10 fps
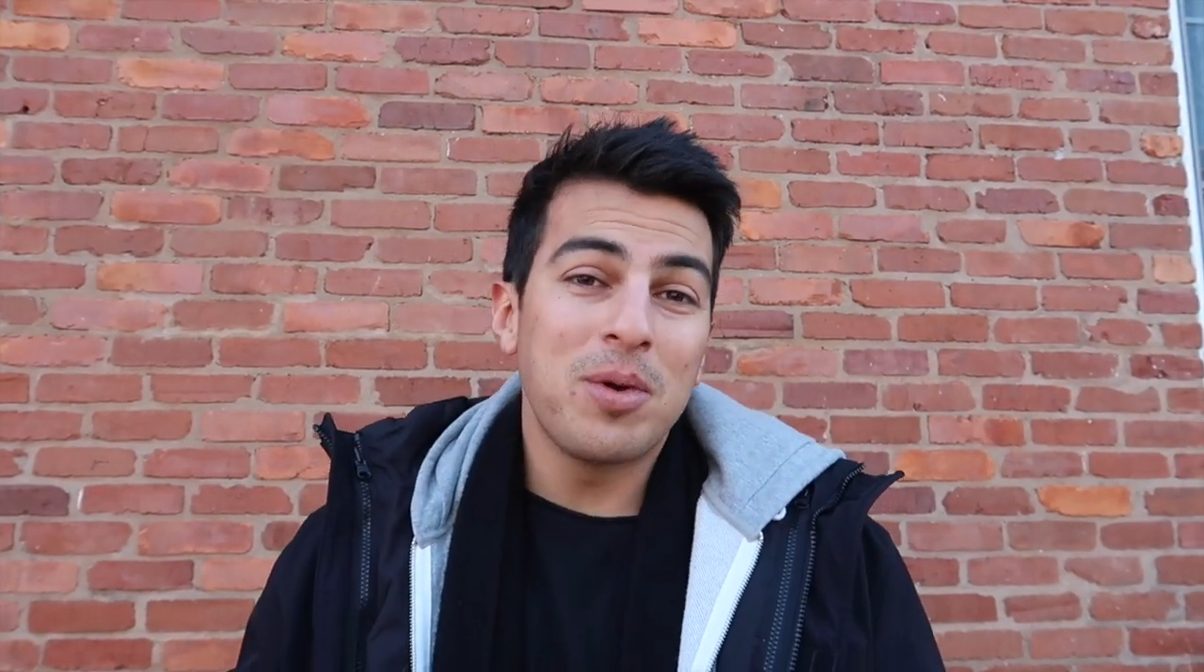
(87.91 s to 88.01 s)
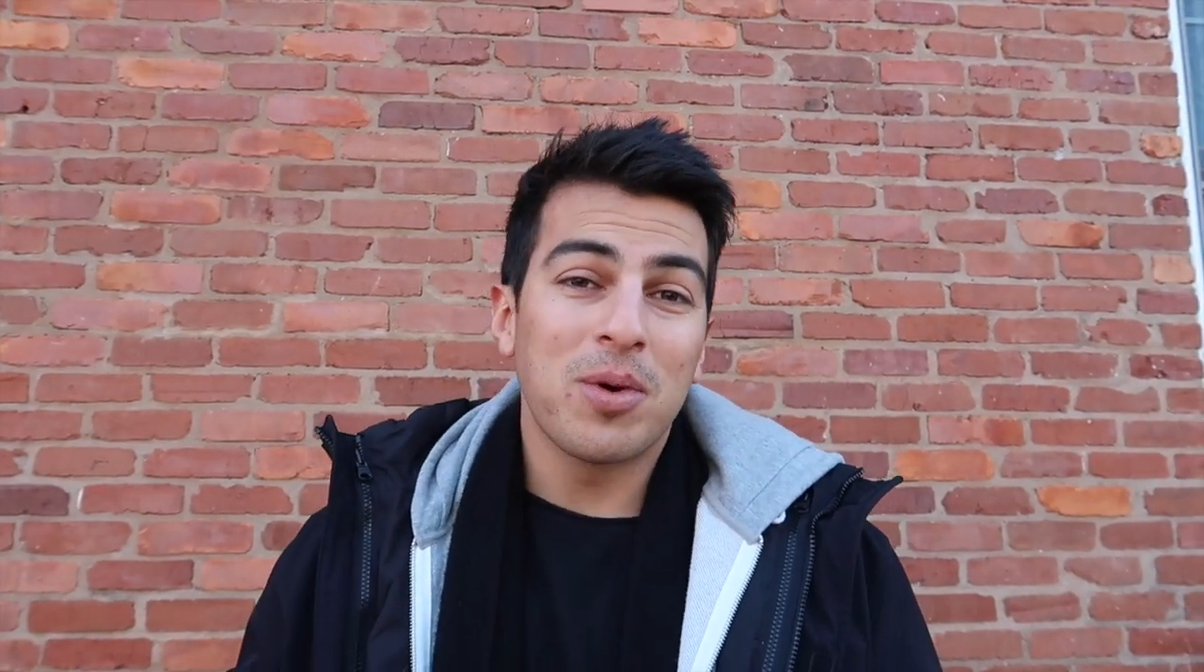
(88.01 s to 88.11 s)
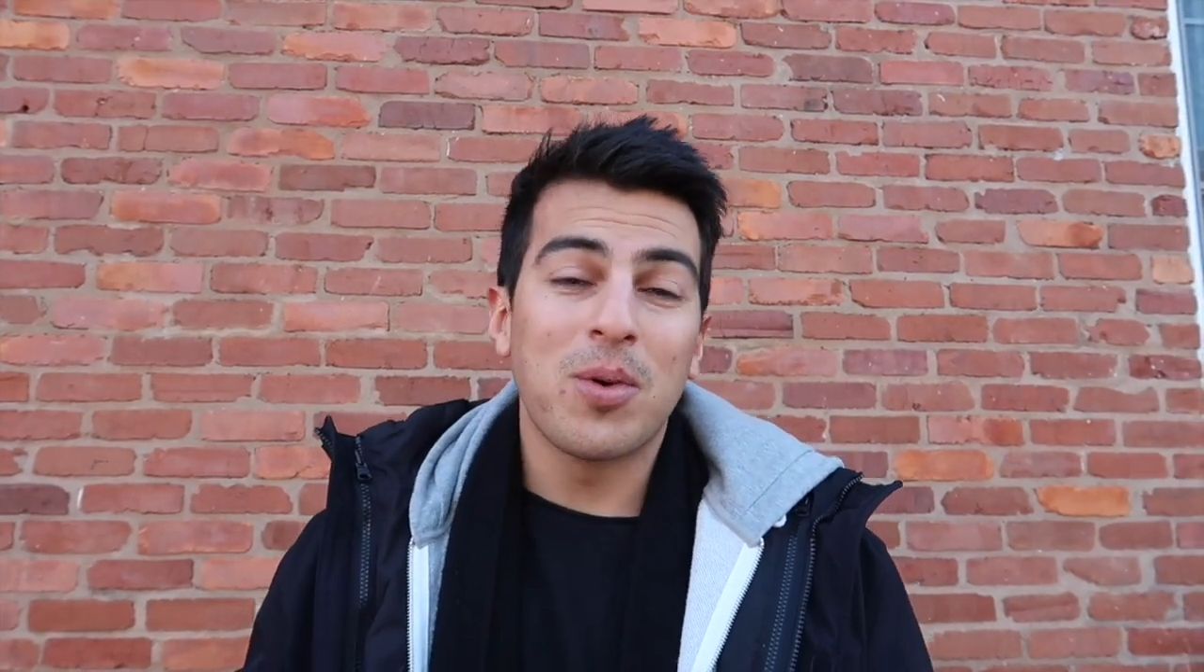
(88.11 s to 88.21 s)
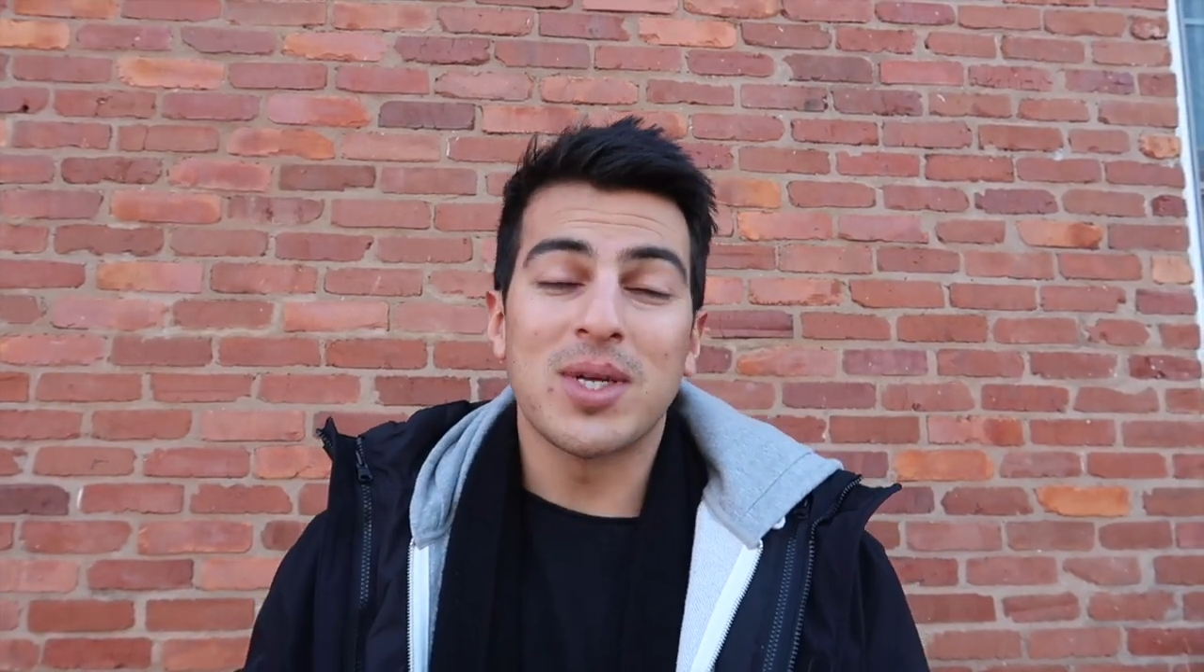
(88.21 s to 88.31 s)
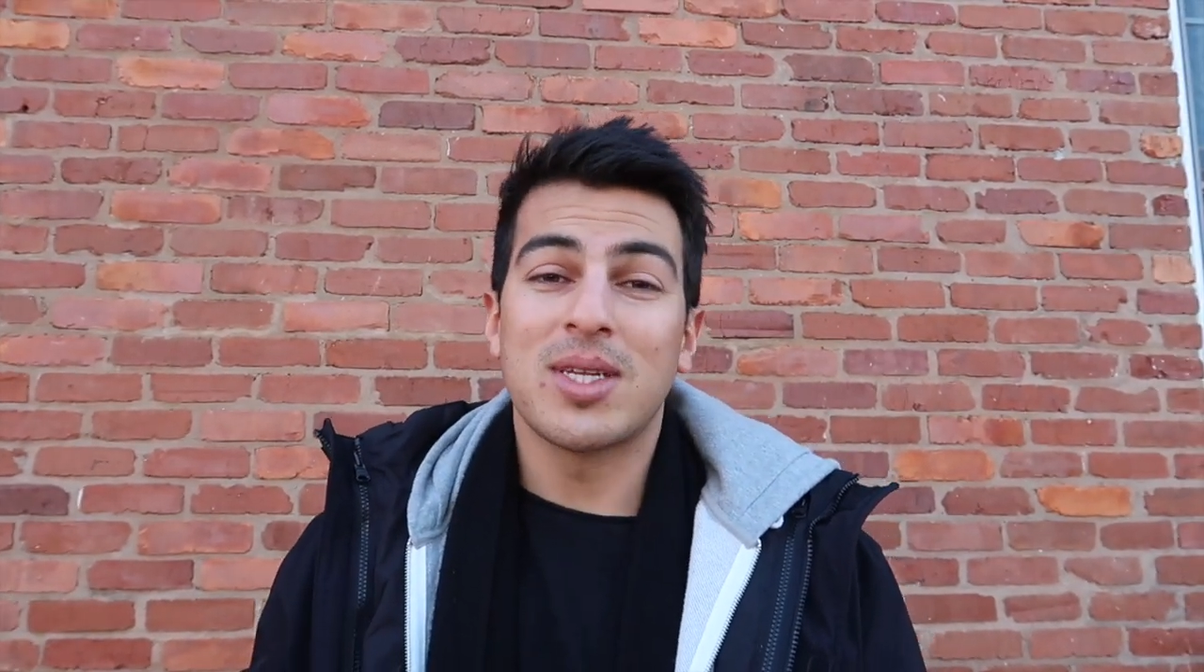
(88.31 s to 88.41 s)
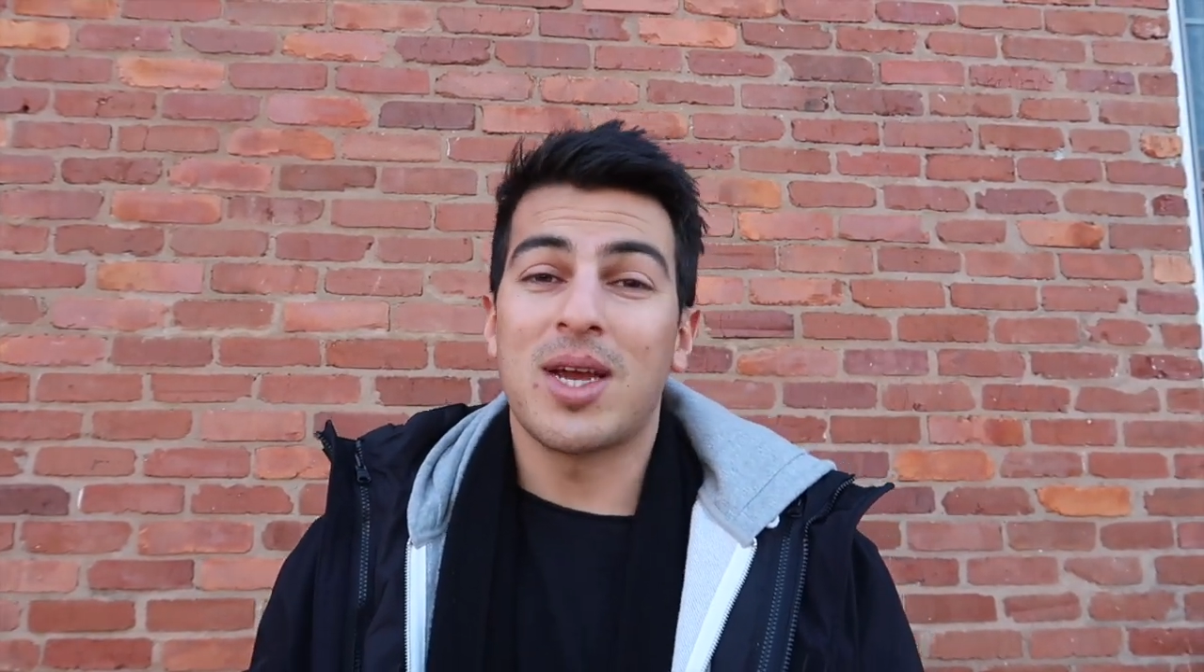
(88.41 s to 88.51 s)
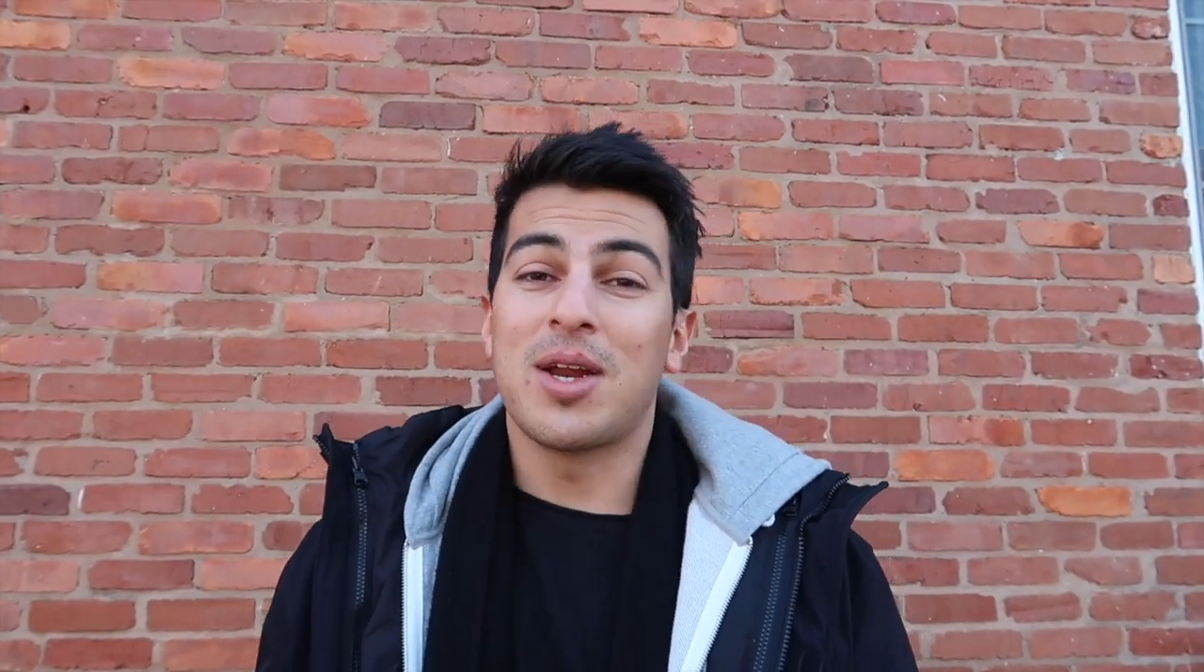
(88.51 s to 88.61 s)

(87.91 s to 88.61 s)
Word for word: be requesting